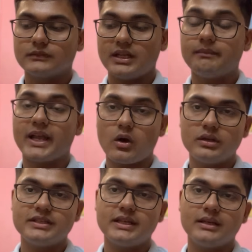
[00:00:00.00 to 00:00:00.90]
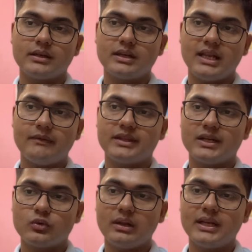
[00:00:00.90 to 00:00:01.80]
biology in 11th
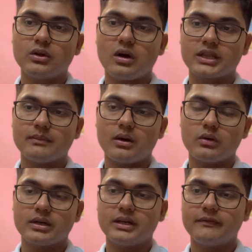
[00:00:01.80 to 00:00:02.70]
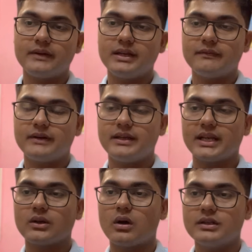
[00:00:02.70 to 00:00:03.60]
and 12th that talks about different
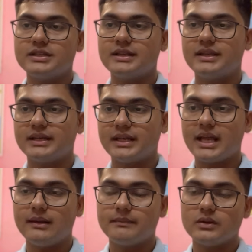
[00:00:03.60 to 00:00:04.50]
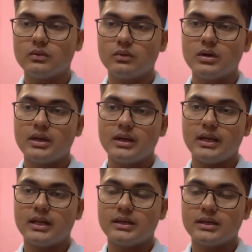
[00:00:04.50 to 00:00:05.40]
technologies that can help you
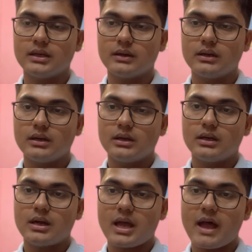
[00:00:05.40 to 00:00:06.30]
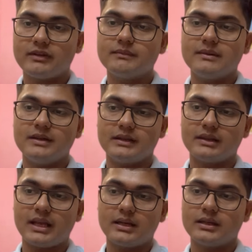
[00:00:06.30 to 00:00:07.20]
in having babies.
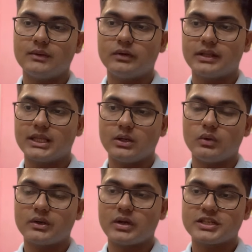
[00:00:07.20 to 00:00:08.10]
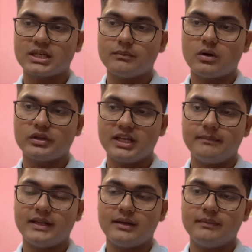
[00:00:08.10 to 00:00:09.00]
Like there was one question about
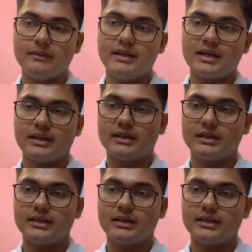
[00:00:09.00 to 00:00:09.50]
3-parent baby and other